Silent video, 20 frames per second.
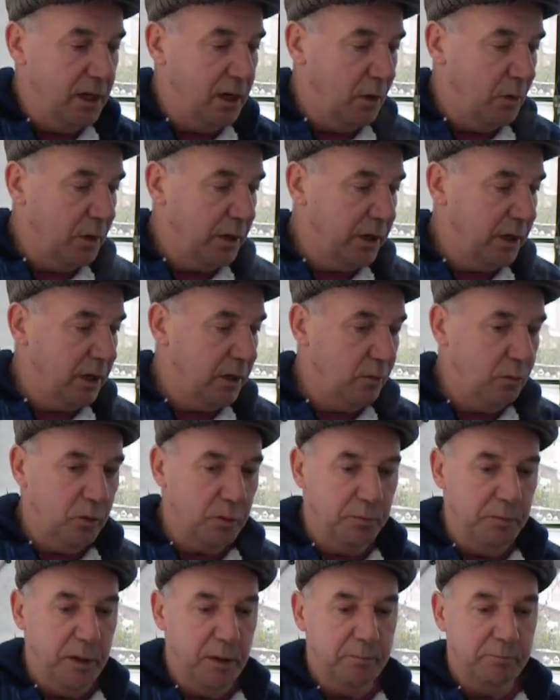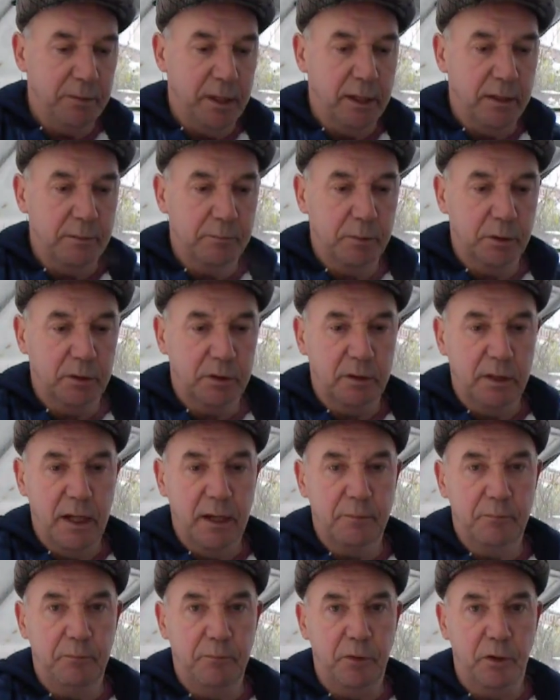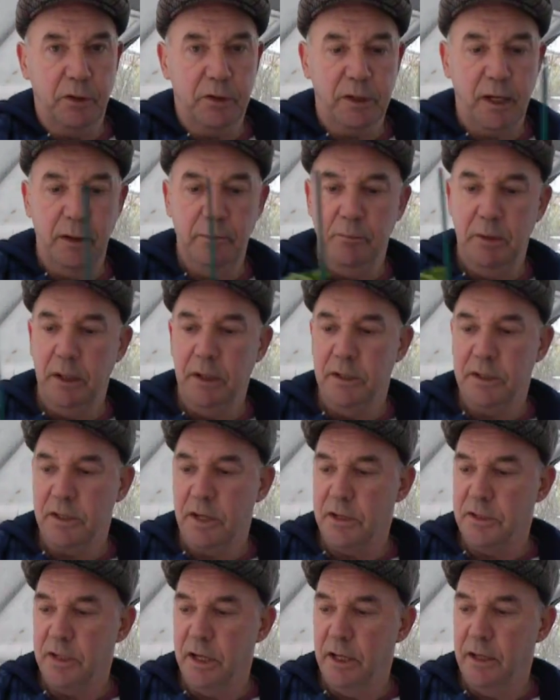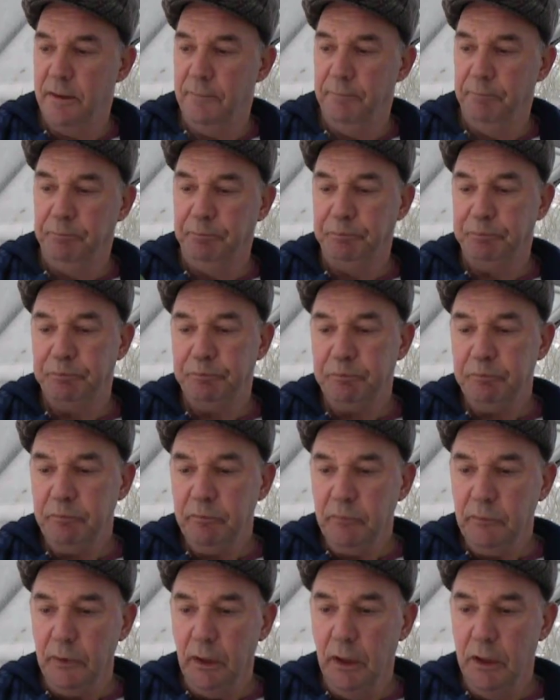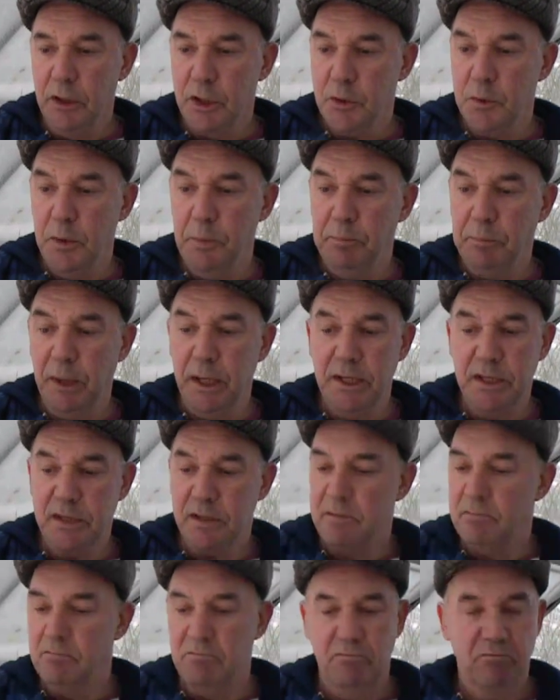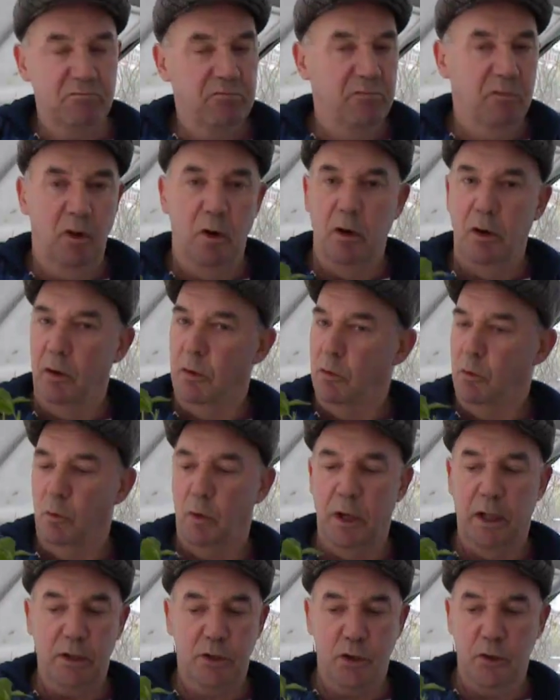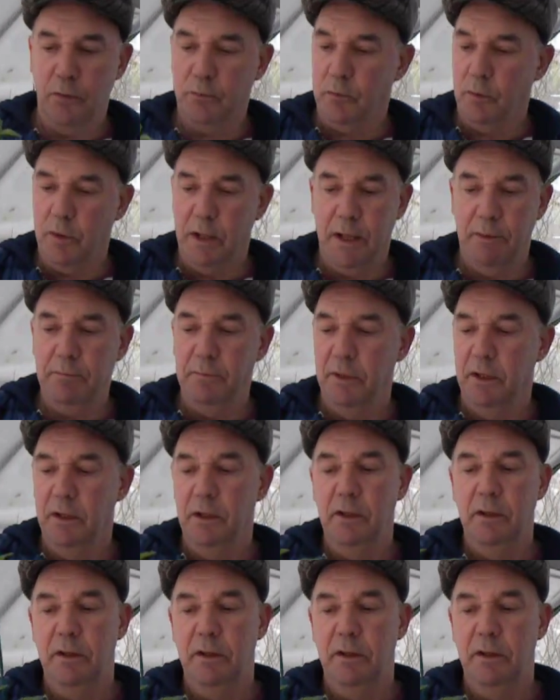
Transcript: see how I get on with making mine. But for the time being, as I say, the sweet peas, well, chuffed with them.